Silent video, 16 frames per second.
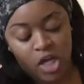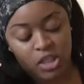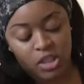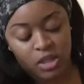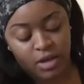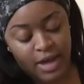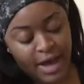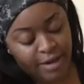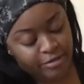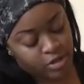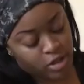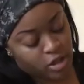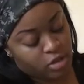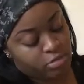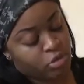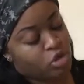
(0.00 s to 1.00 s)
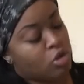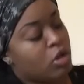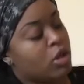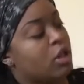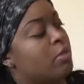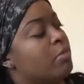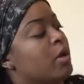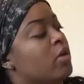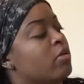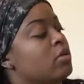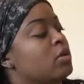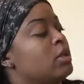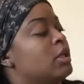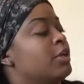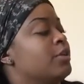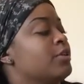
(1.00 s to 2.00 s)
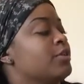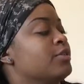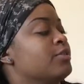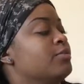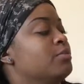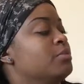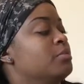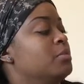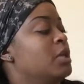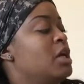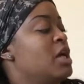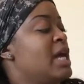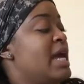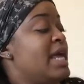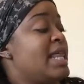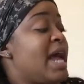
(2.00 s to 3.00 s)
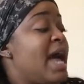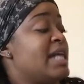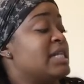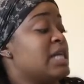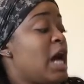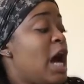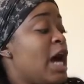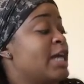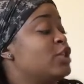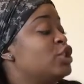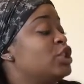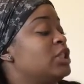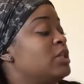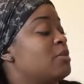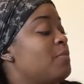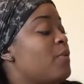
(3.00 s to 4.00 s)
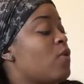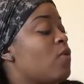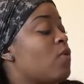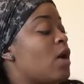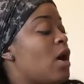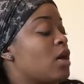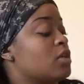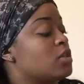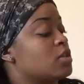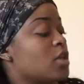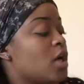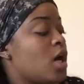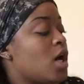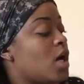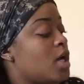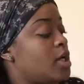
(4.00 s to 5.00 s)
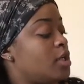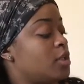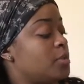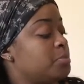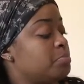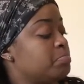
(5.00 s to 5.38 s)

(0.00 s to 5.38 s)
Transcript: also have some toilet bowl cleaner. It has hydrogen peroxide.